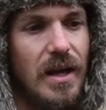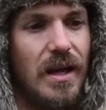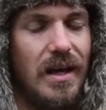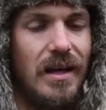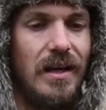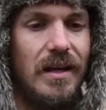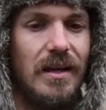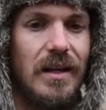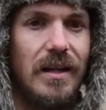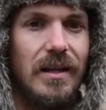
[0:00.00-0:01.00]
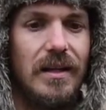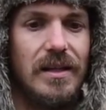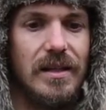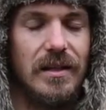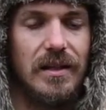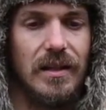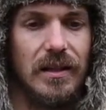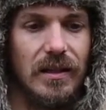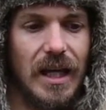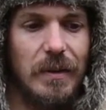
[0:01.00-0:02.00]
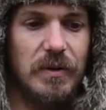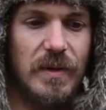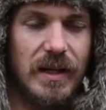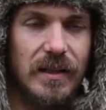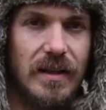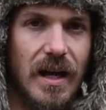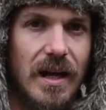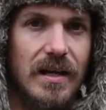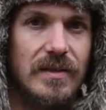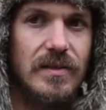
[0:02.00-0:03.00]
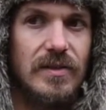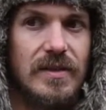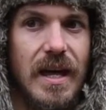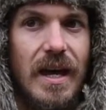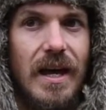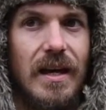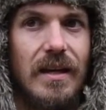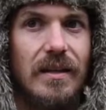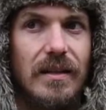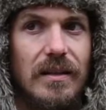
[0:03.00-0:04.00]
And I came to recognize that